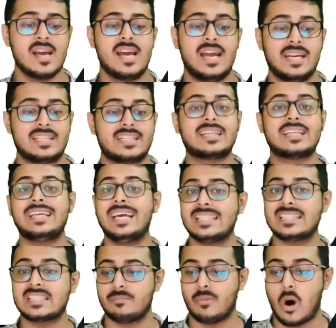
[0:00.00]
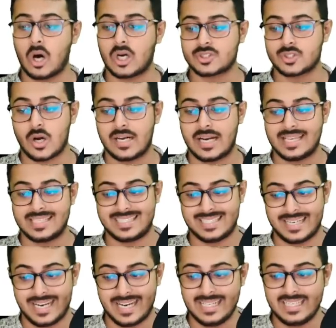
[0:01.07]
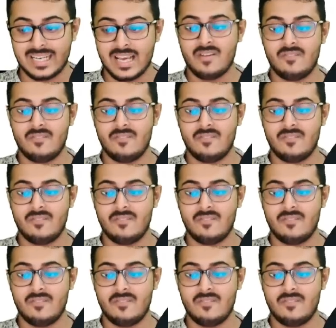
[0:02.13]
it creates a box called as rent,